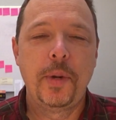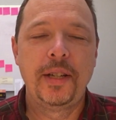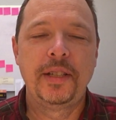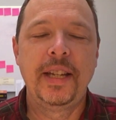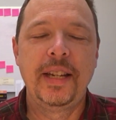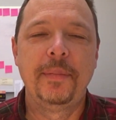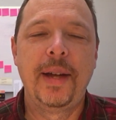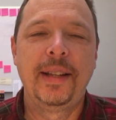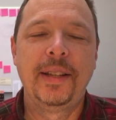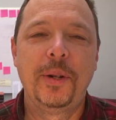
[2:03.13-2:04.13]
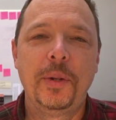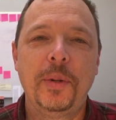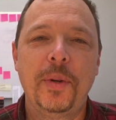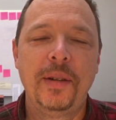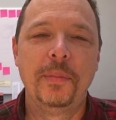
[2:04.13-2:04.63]
you might see it back there on
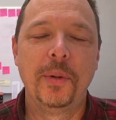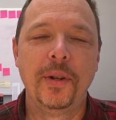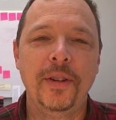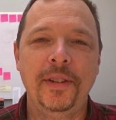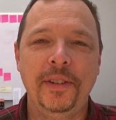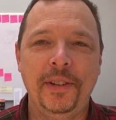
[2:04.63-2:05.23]
the whiteboard.